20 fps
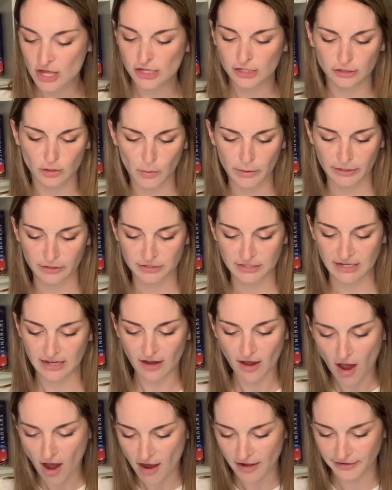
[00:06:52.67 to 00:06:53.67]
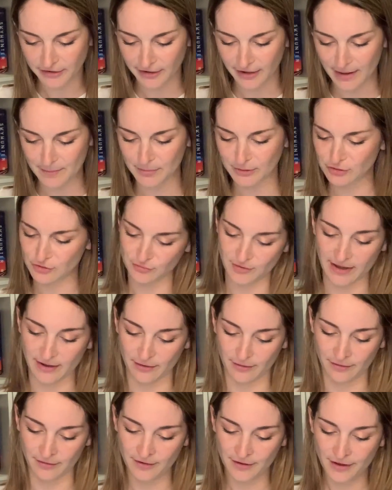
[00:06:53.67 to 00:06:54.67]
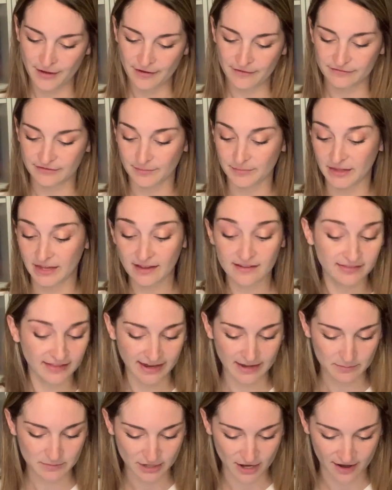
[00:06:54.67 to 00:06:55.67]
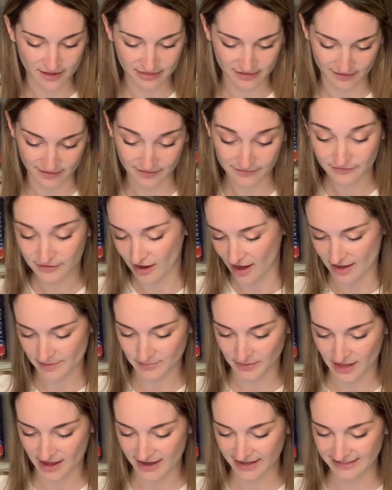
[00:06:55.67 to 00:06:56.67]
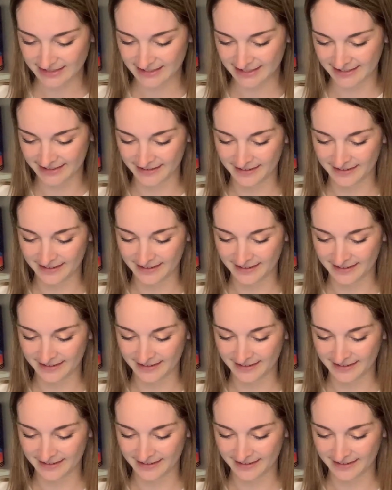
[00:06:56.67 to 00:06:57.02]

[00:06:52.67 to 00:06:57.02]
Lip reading: loyalty, honor, and betrayal from the acclaimed author of Godblind.